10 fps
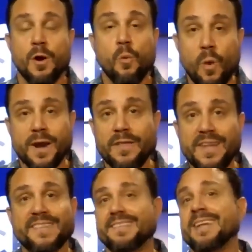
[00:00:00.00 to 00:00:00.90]
One of
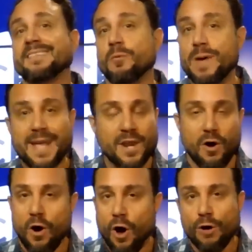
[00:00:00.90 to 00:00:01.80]
these things that we
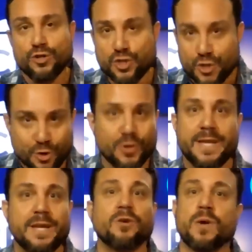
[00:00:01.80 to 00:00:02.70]
can all
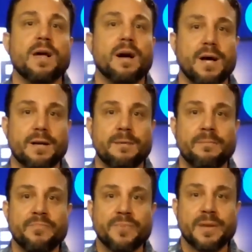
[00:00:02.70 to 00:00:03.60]
surely agree on
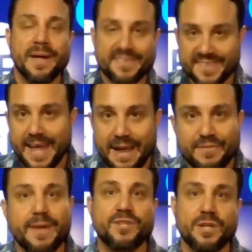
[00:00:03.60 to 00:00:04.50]
is the
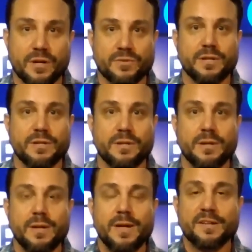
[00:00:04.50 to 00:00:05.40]
safety of children,
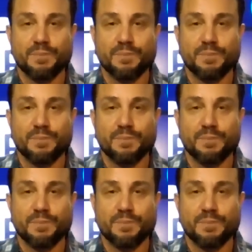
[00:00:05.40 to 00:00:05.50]
is